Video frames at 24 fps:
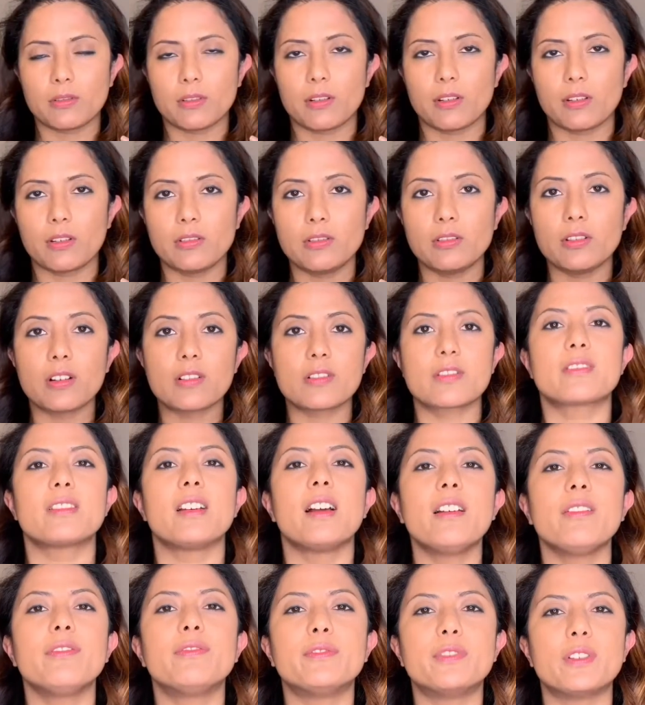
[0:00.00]
Your
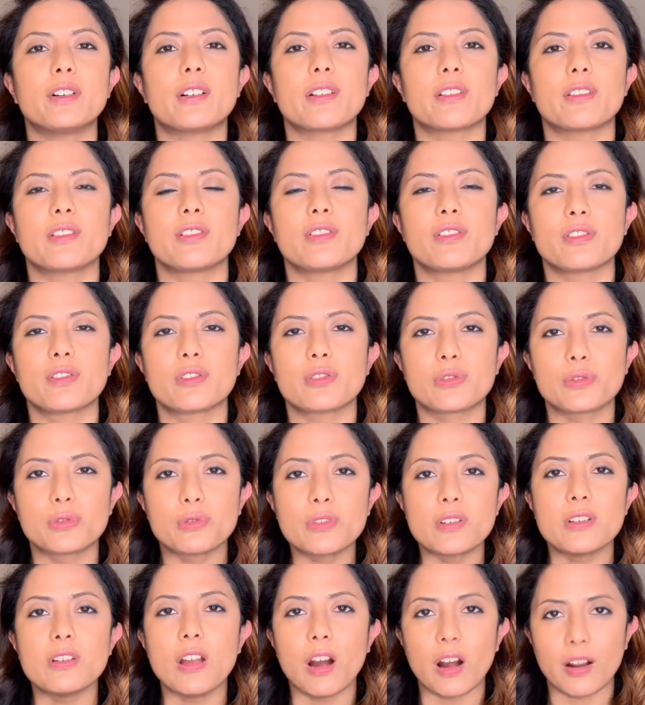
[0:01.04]
self-worth should
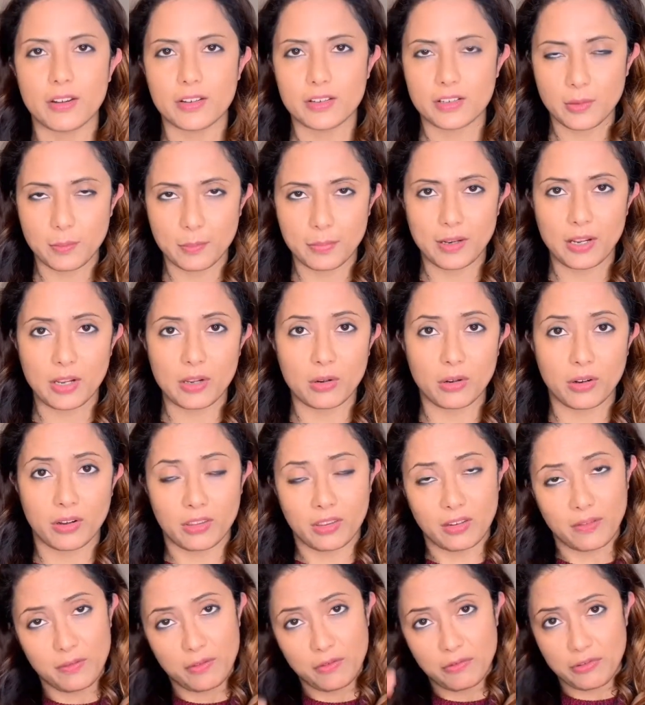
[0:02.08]
not depend on
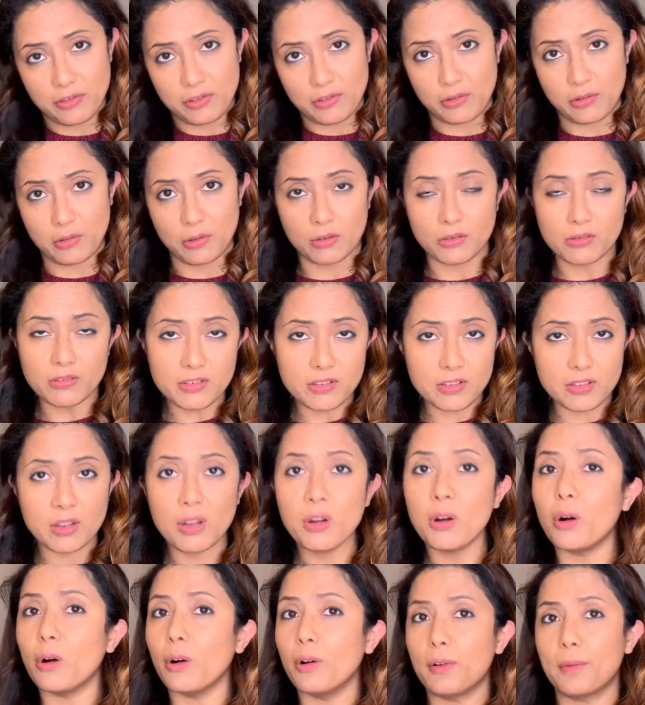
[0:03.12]
the future goals
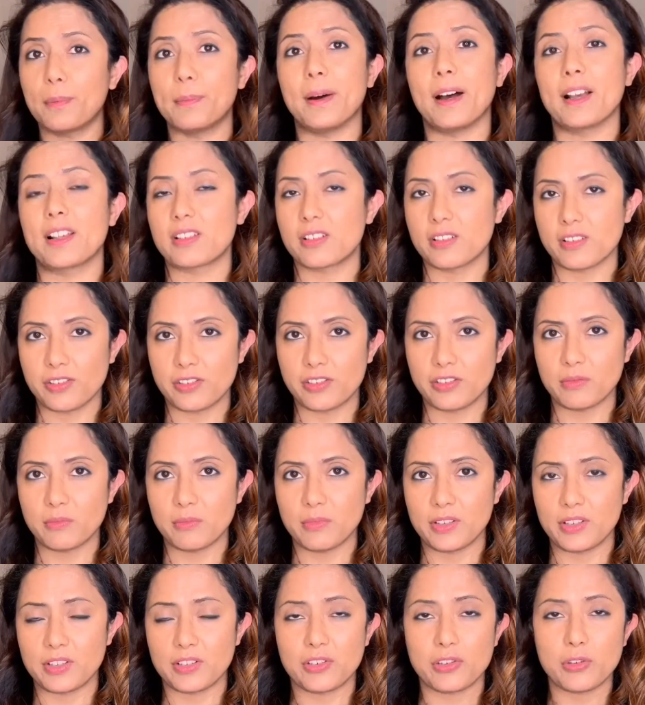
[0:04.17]
or past
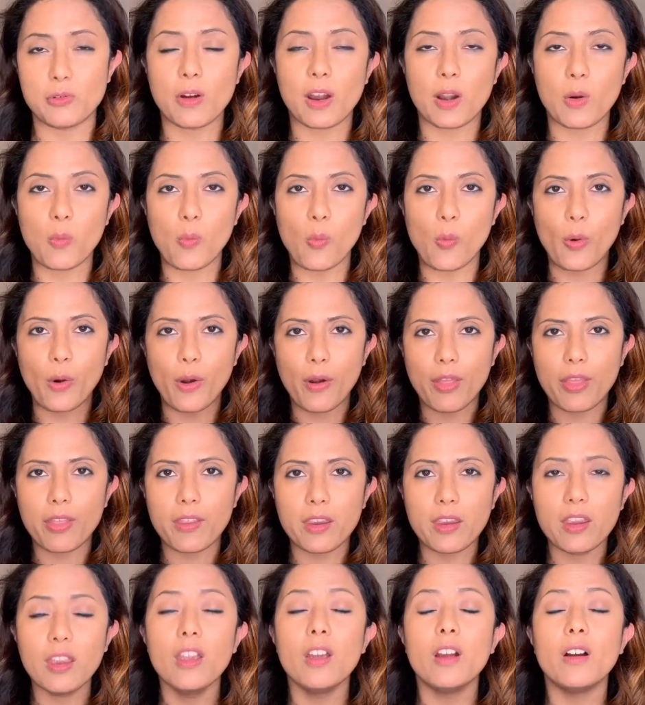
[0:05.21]
achievements. You are
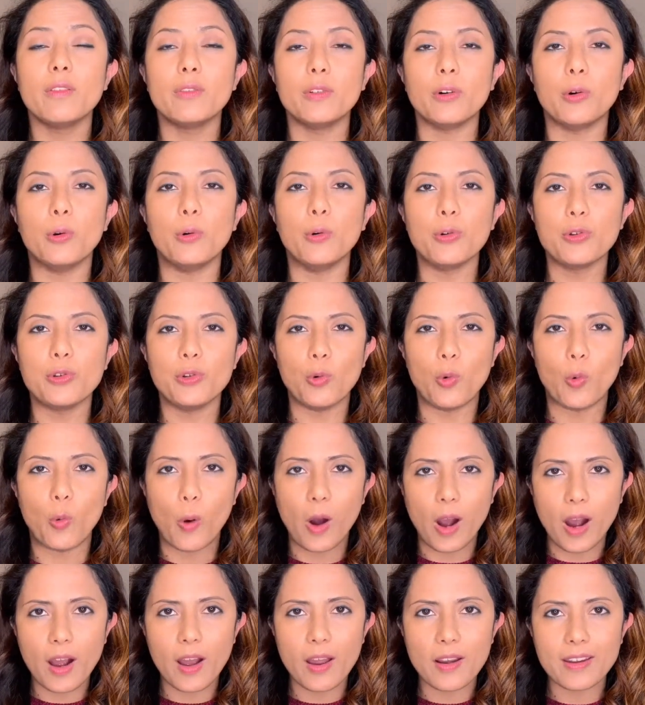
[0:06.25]
worthy for who you
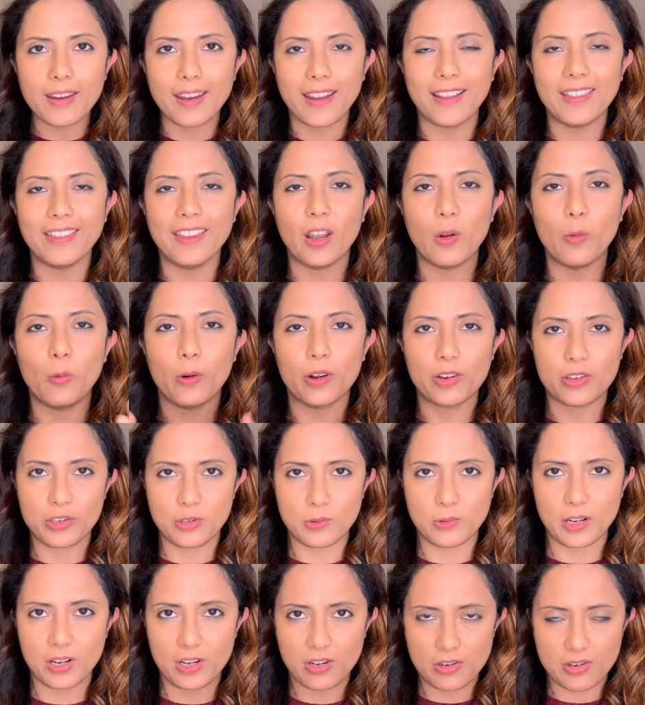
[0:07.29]
are and then what
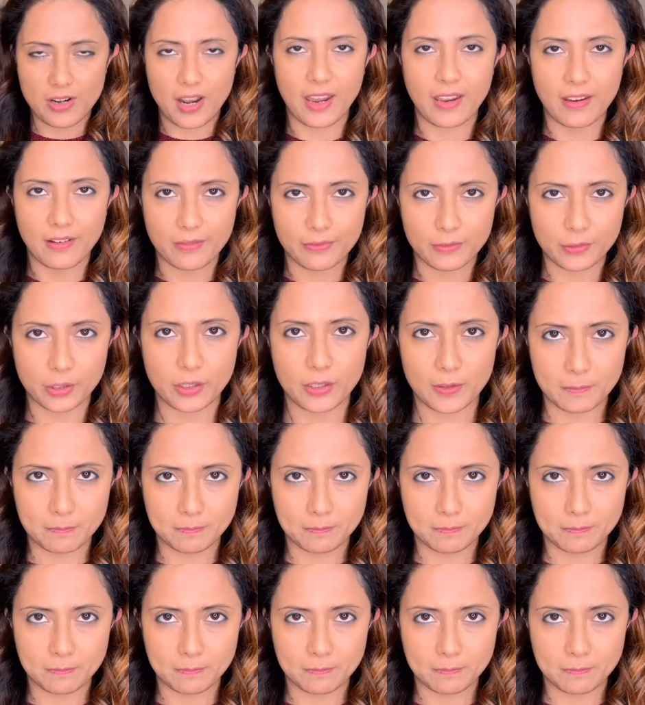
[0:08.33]
you are trying for.